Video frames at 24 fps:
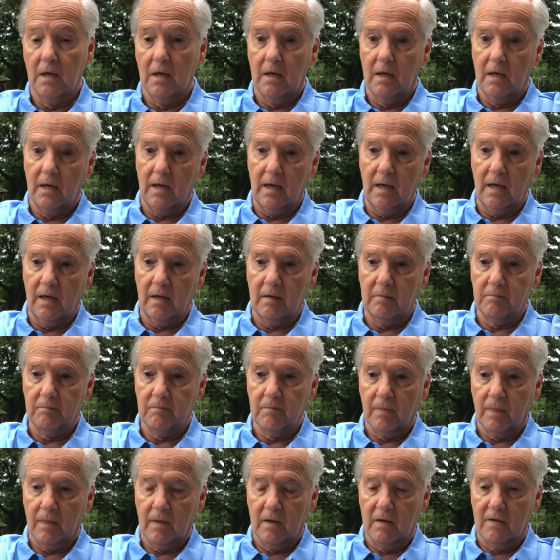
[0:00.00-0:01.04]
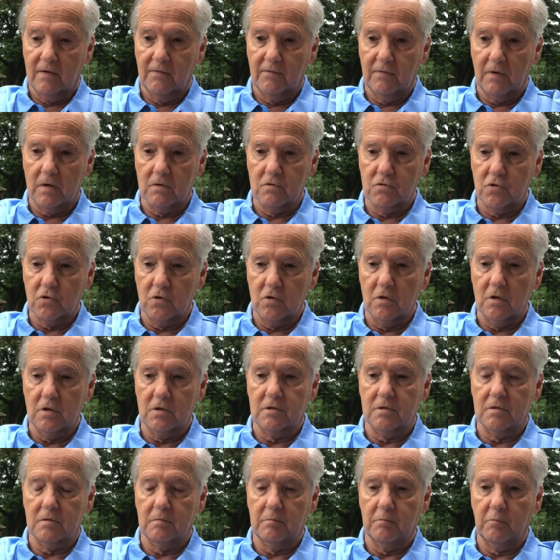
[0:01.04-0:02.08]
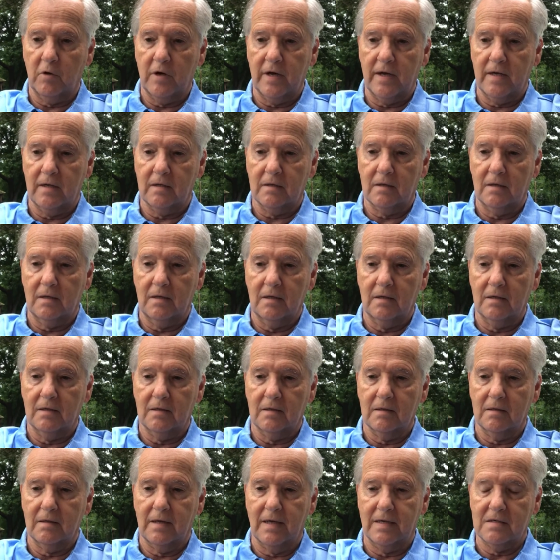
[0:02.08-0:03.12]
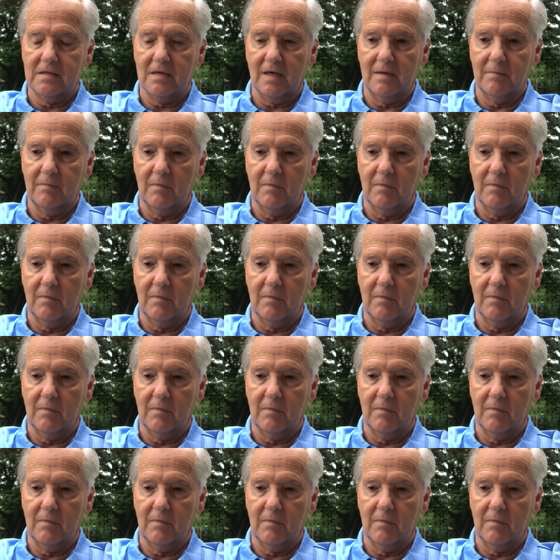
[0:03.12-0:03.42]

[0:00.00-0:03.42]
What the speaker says: And Father George Brandt at St.